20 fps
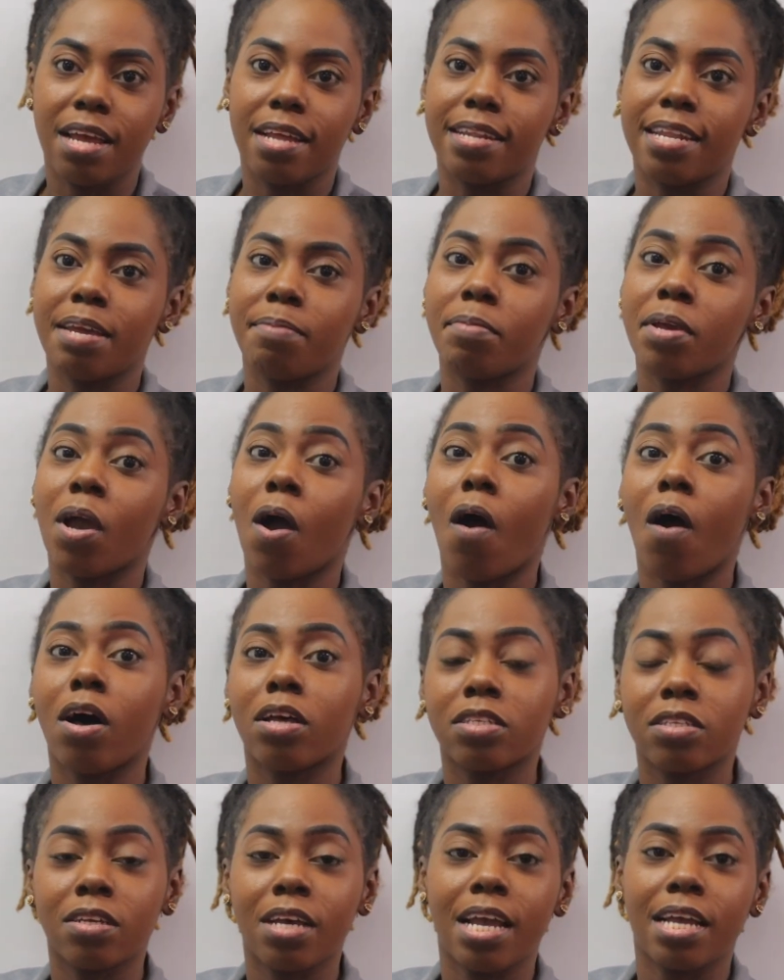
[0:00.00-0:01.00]
They may
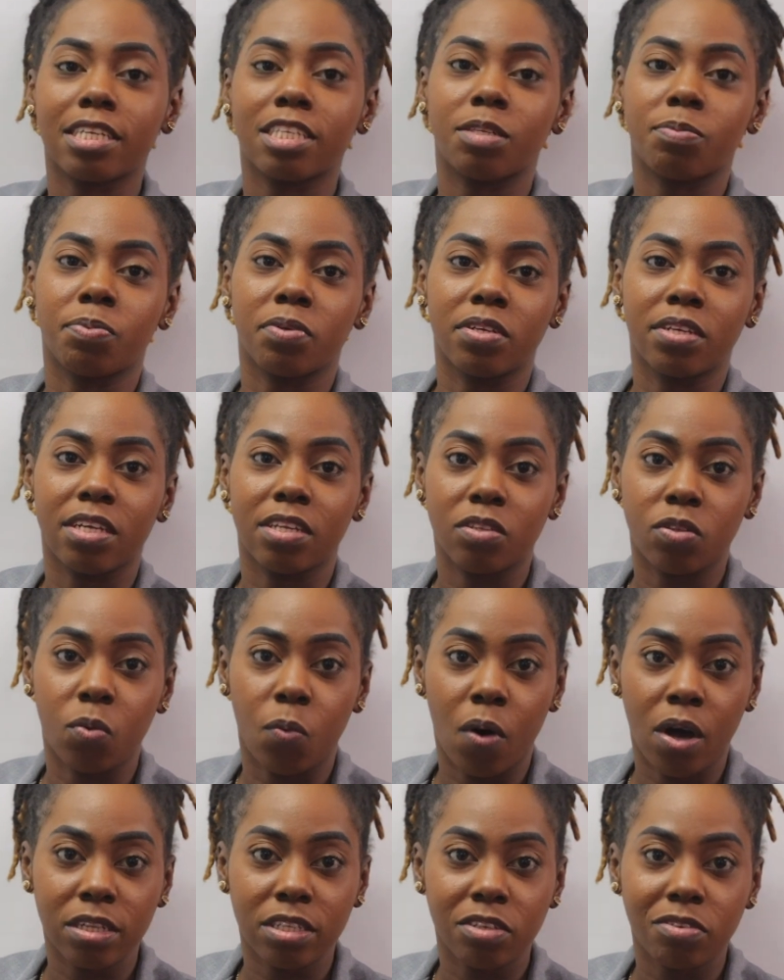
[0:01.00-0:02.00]
also experience
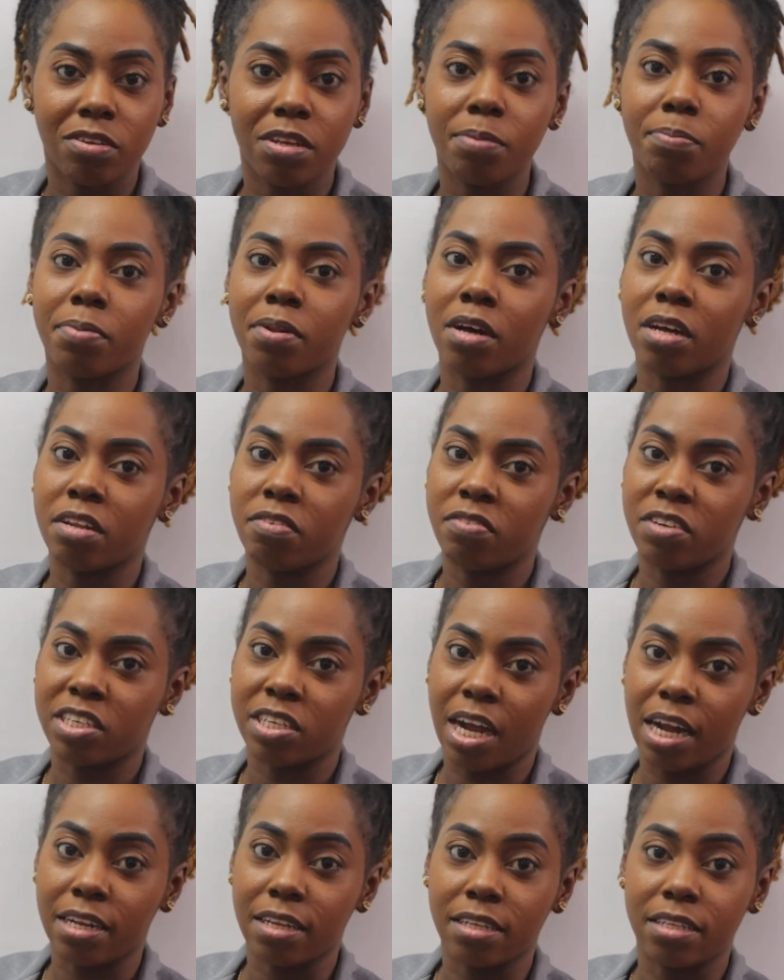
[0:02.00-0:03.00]
watery, bloody
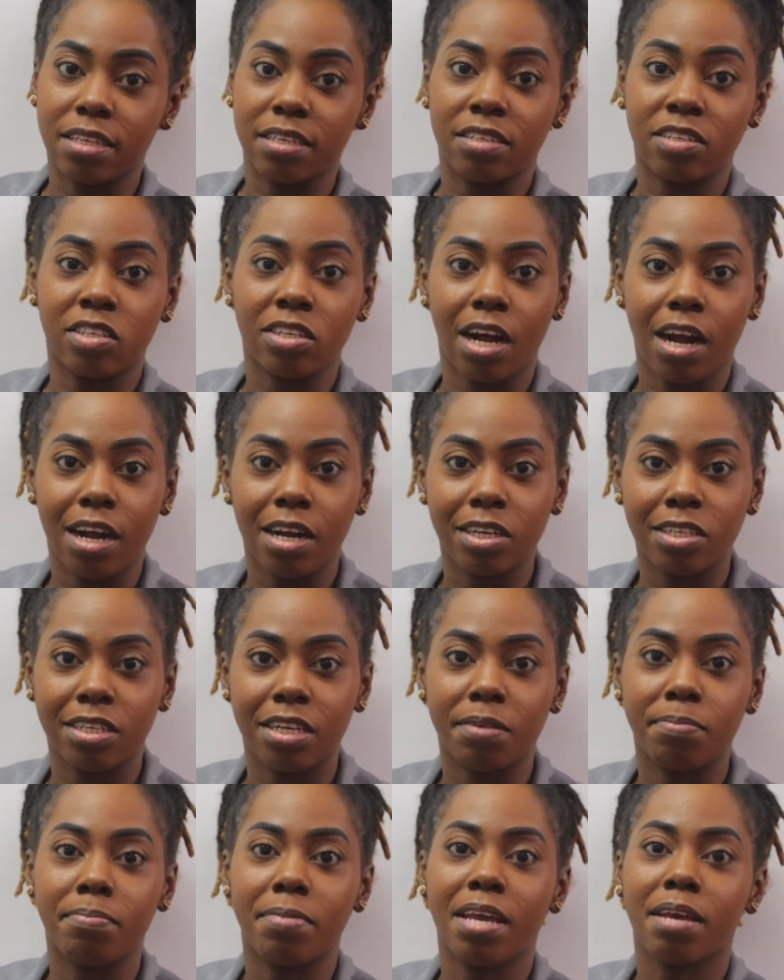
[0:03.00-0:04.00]
vaginal discharge
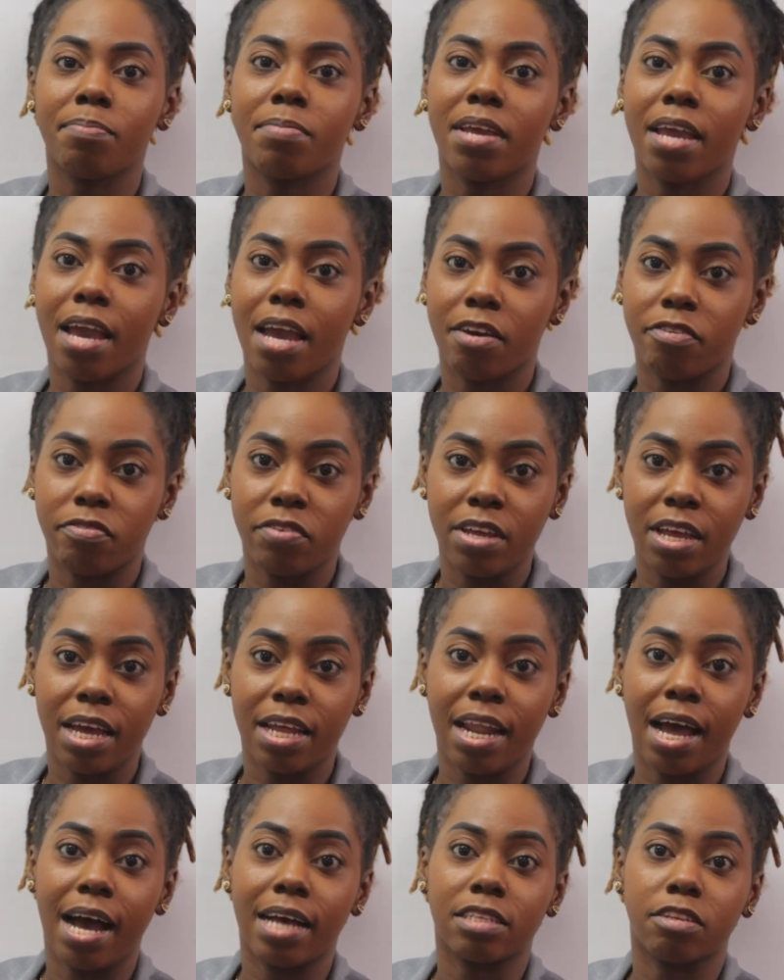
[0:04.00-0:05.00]
that may be heavy
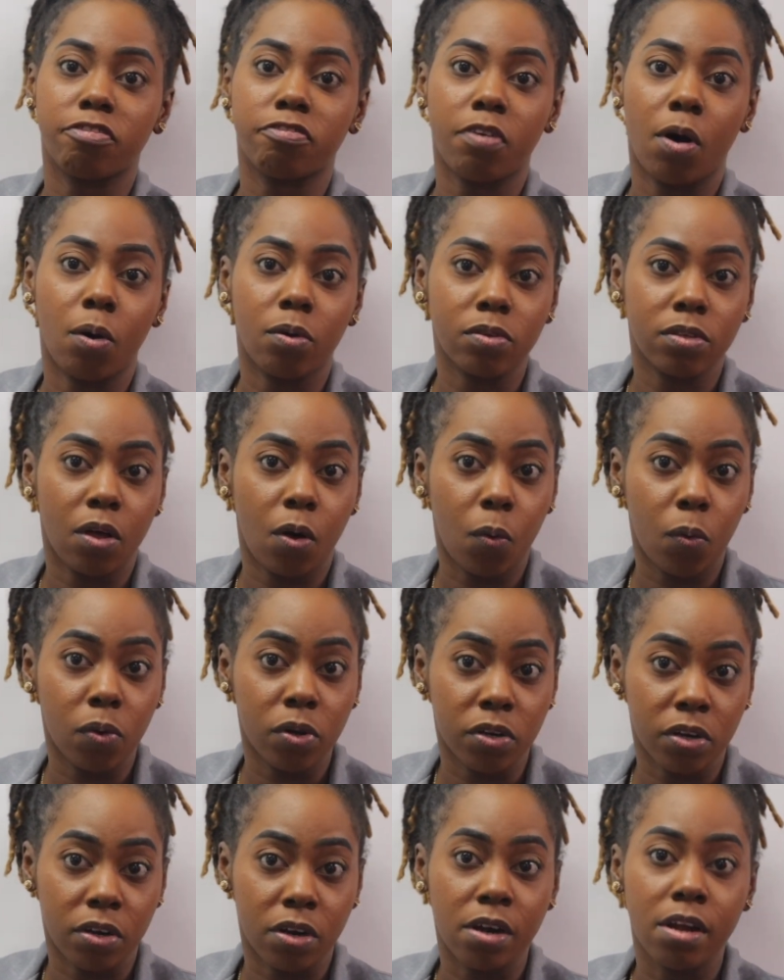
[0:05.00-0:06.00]
and has a foul
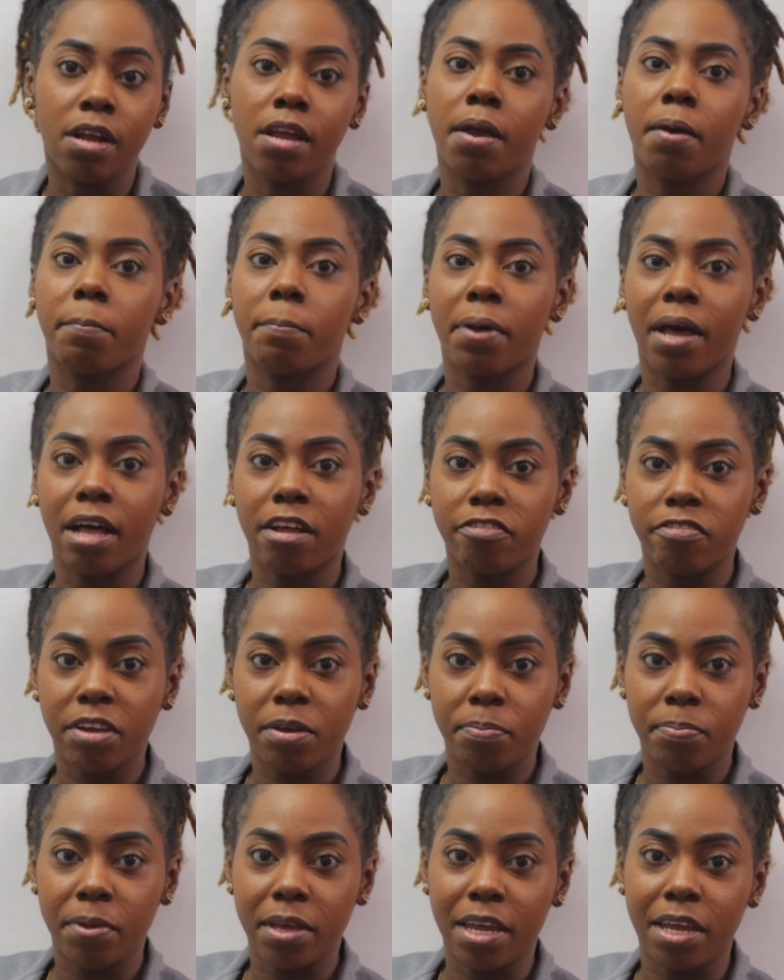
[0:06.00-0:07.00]
odor,
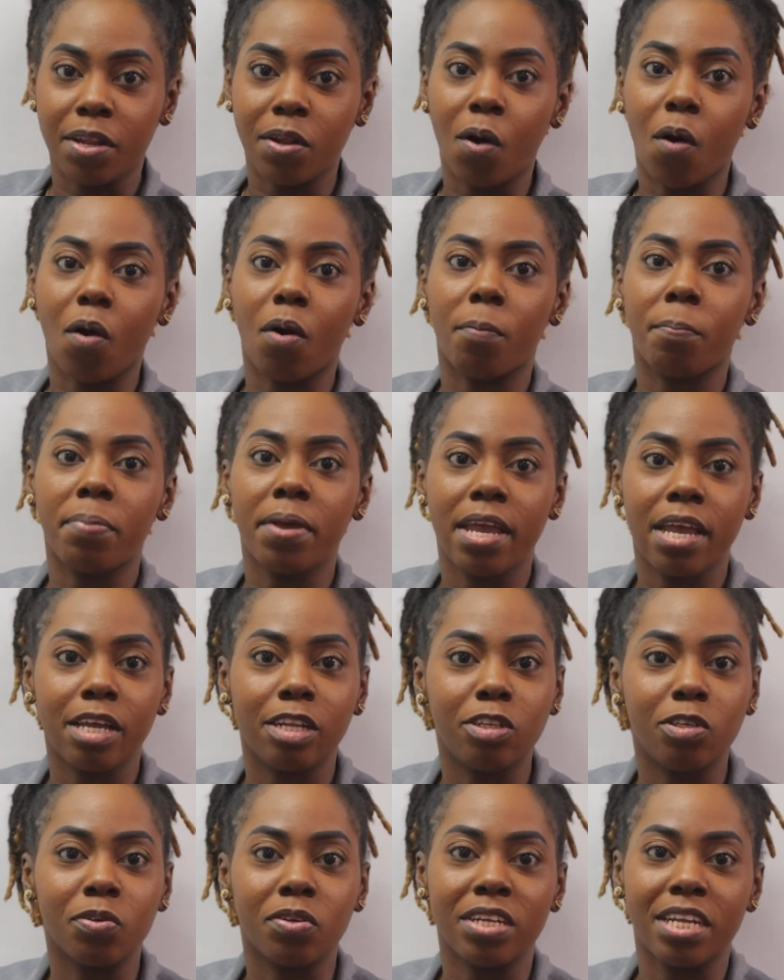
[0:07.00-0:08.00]
pelvic pain, or
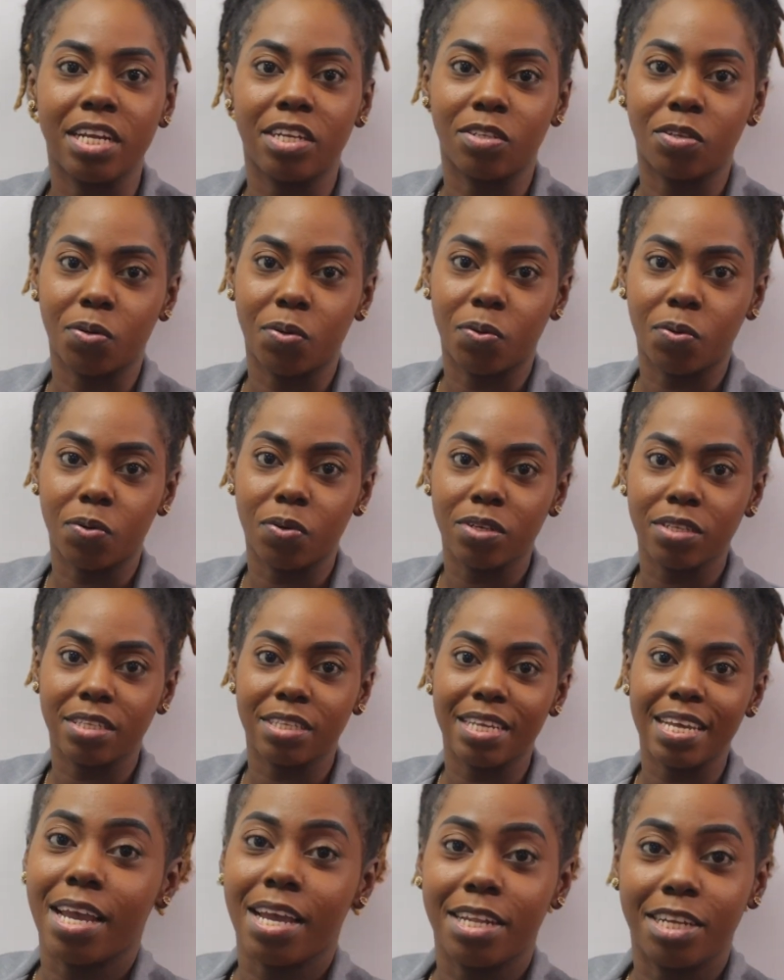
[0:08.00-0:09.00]
pain during
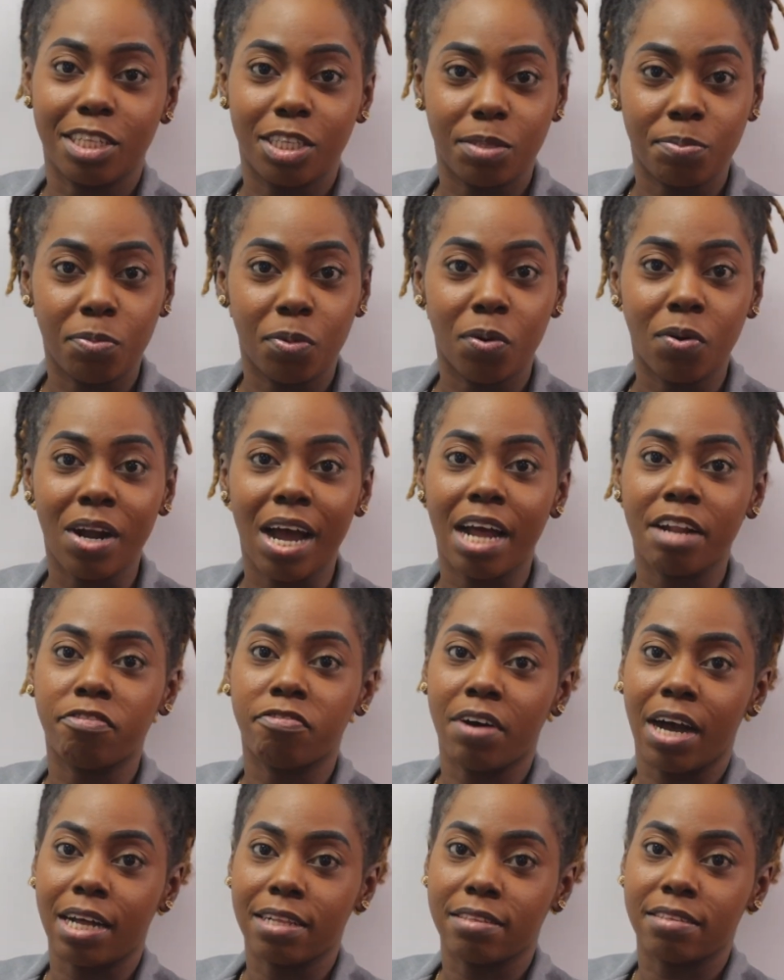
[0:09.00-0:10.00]
intercourse in its more
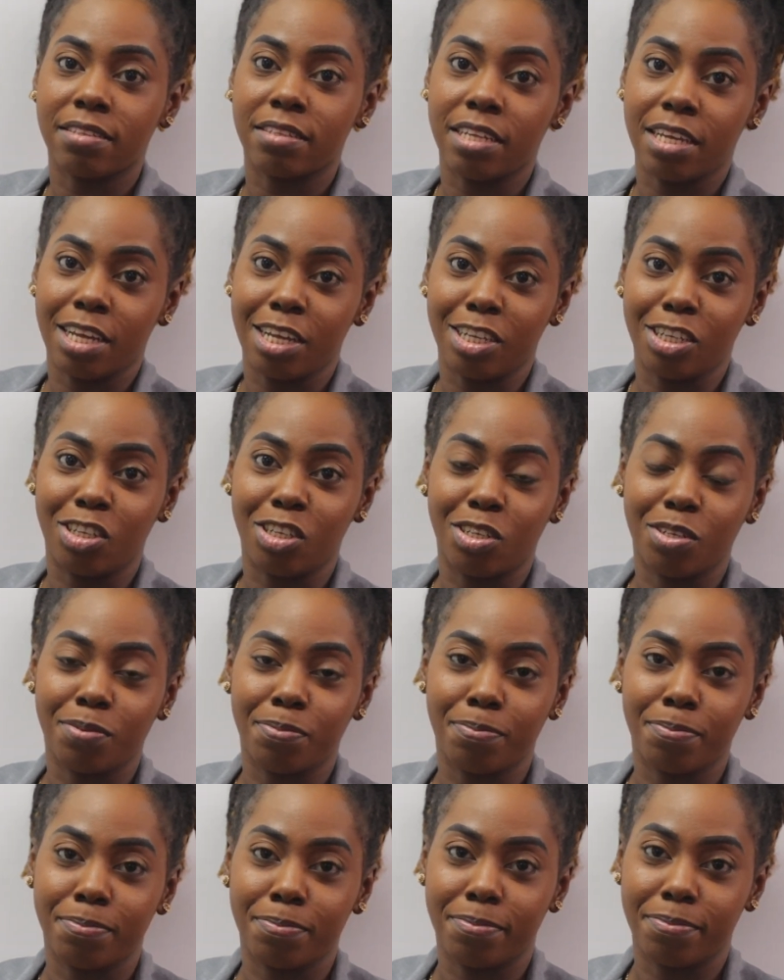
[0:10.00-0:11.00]
advanced stage.
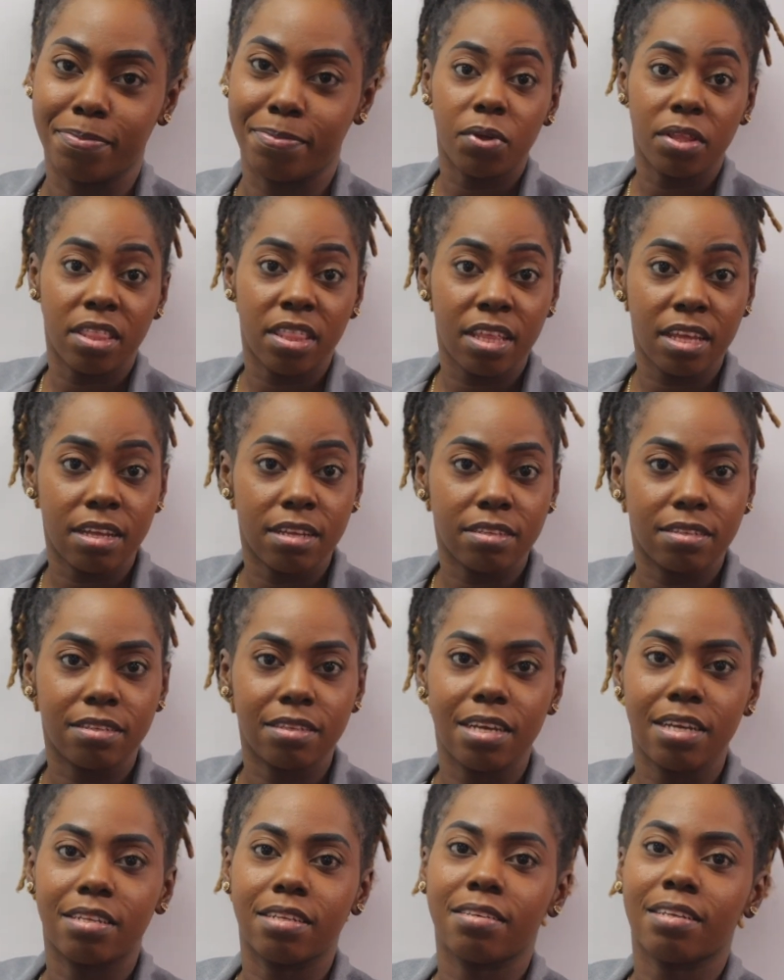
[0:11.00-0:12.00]
With this,
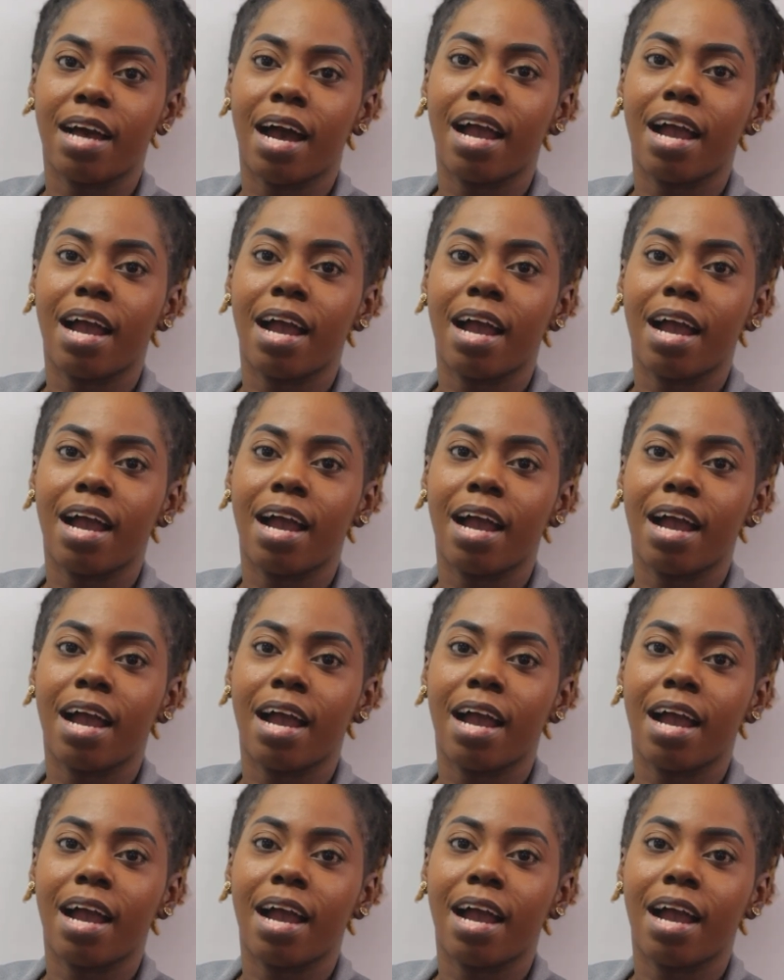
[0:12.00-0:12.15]
it is